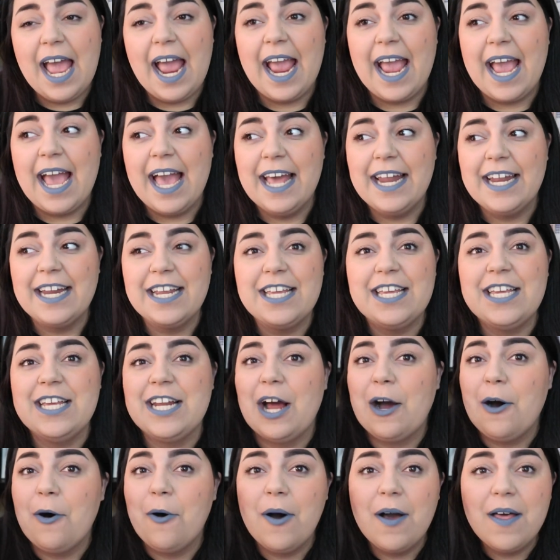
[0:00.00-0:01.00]
And you
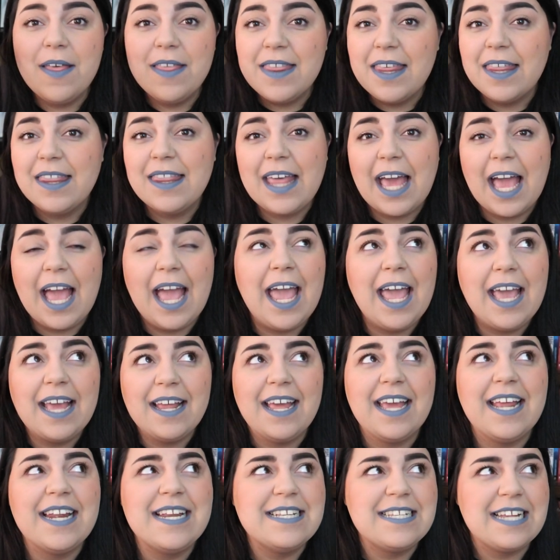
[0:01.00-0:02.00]
know,
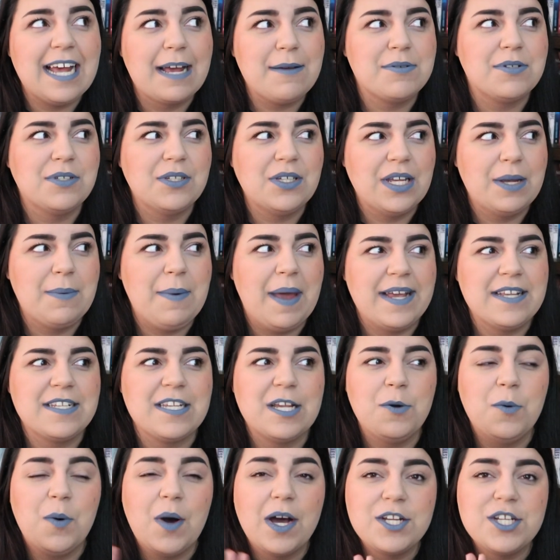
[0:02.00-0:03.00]
it is absolutely
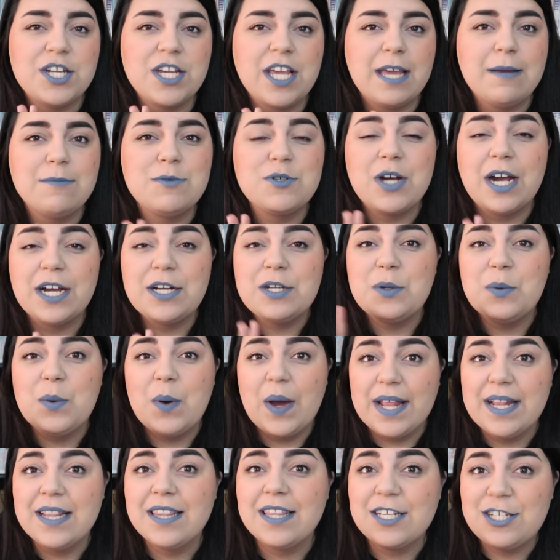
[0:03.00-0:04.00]
amazing watching him try to
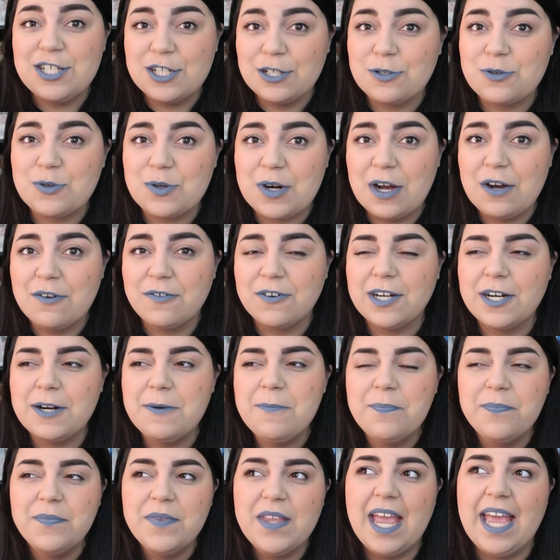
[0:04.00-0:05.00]
win the children
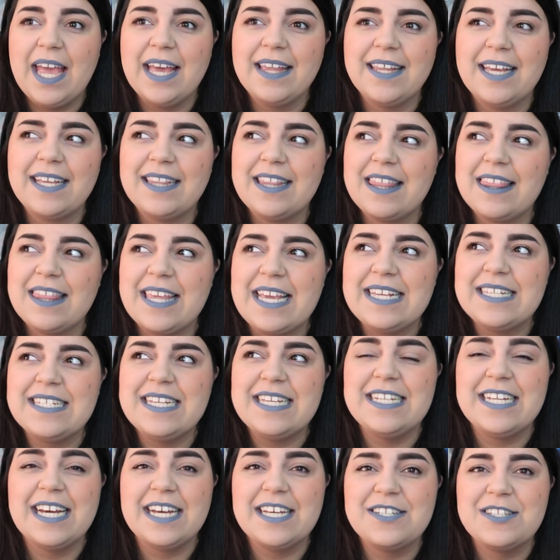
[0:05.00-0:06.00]
over and like the things
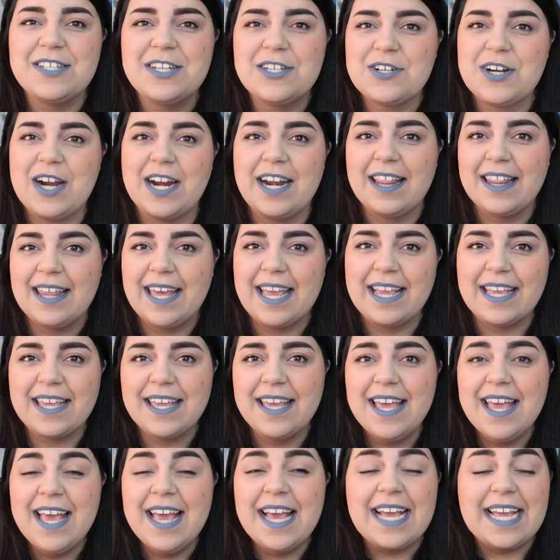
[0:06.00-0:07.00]
he does to try to like
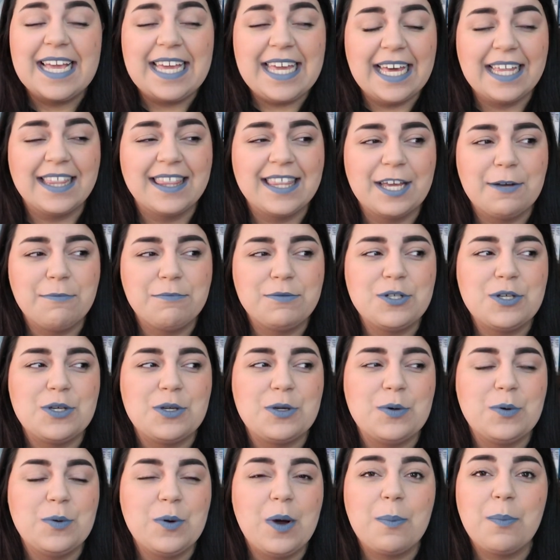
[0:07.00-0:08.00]
get them
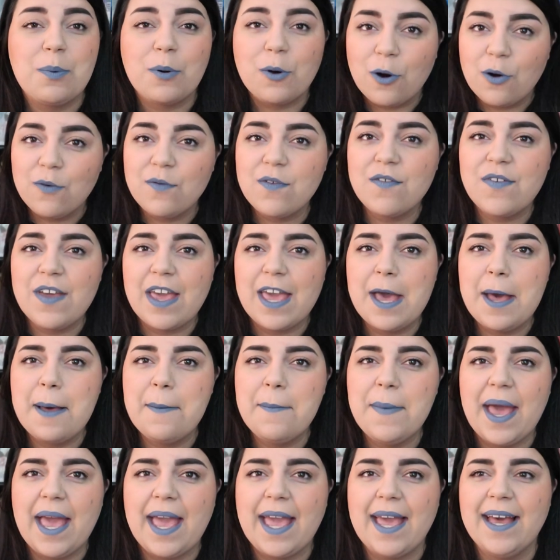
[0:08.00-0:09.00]
to approve of
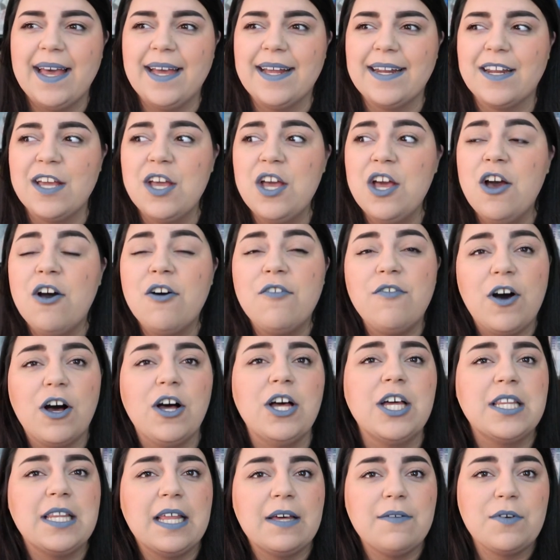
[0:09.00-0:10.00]
him and
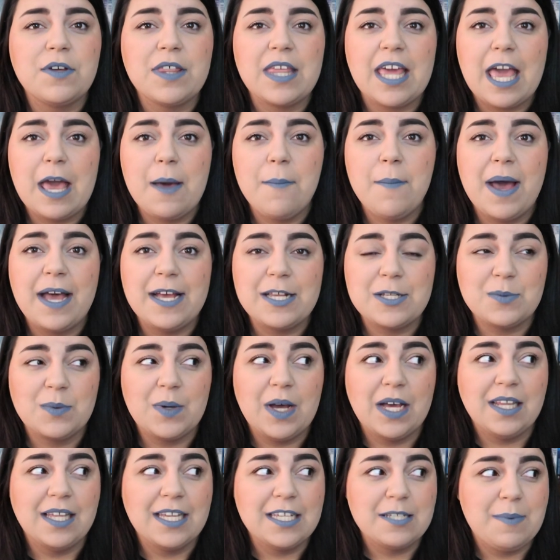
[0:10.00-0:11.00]
fall in love with him as
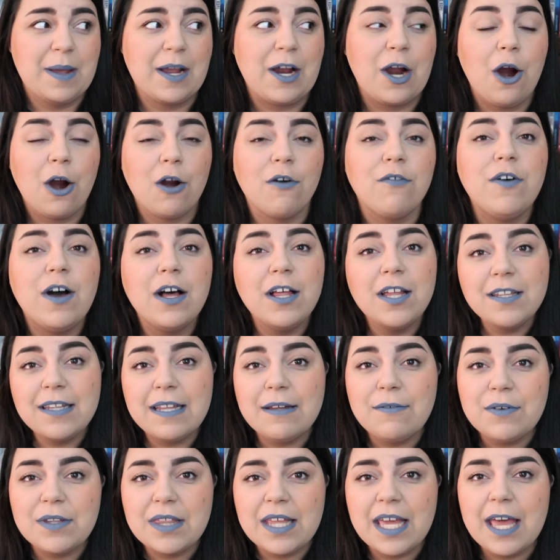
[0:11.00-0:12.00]
well as make her fall in
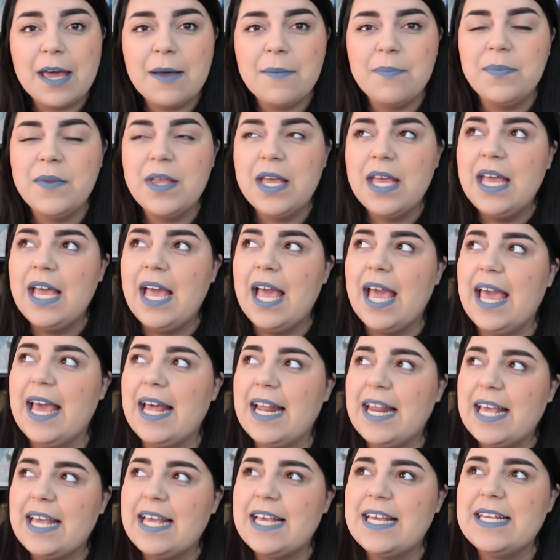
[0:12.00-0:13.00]
love with him.
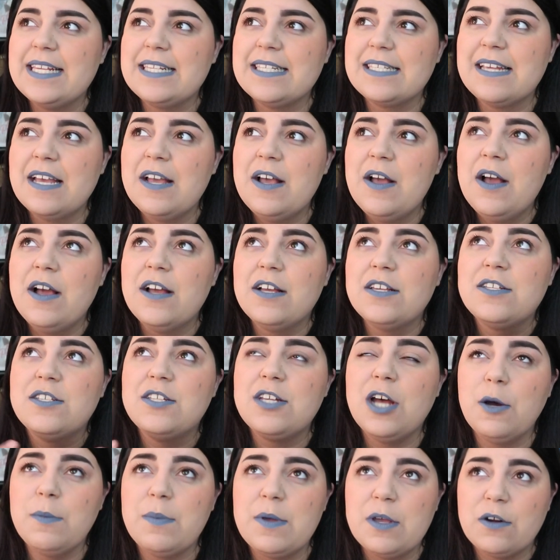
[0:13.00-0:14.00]
It is
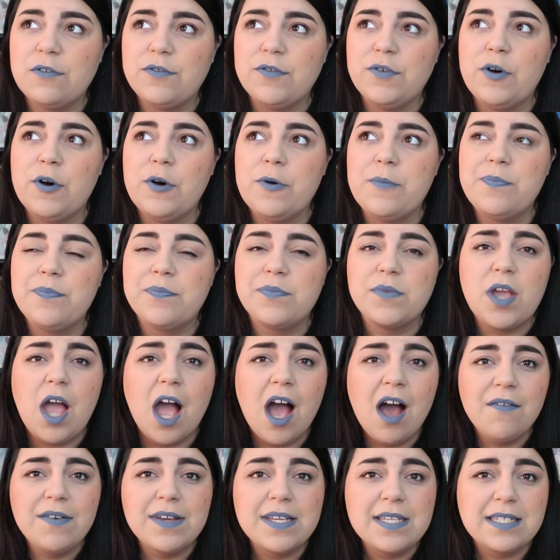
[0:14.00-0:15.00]
so beautiful.
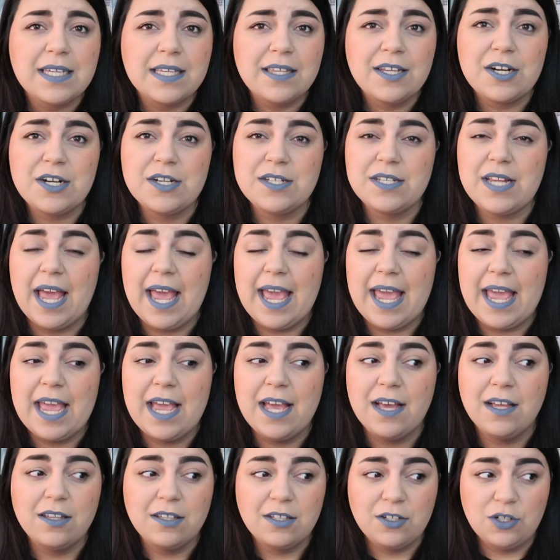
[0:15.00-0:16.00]
Obviously there's
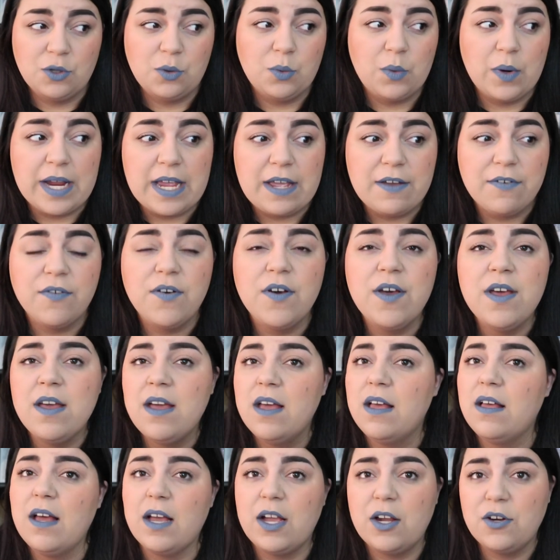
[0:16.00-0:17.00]
a grief
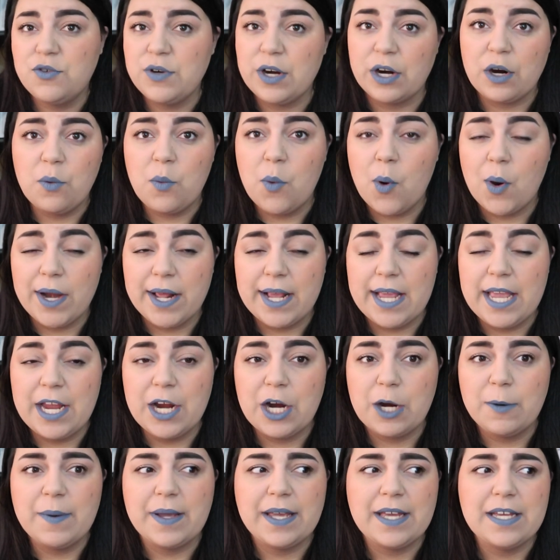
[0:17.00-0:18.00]
trigger warning
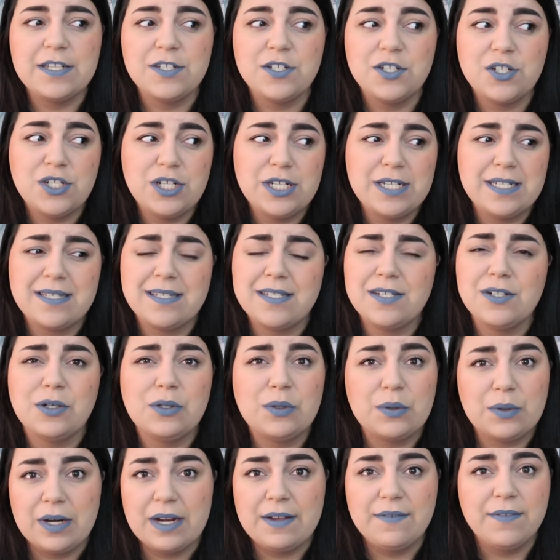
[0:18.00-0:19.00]
here because she is
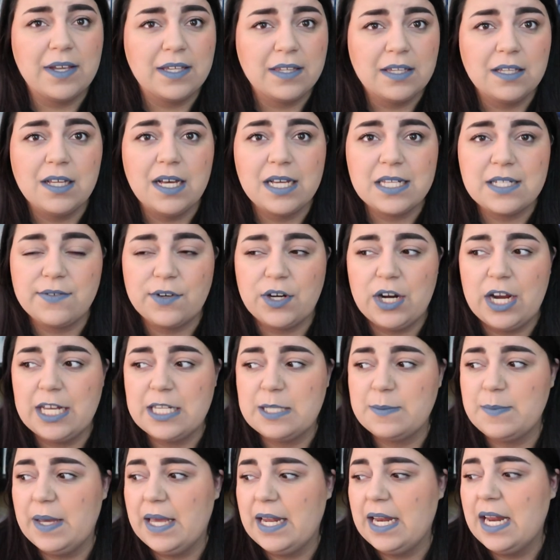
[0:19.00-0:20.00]
still grieving the loss of her
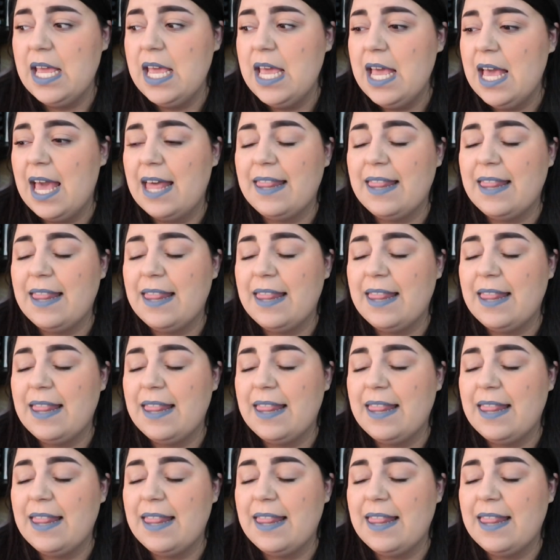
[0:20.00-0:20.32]
husband.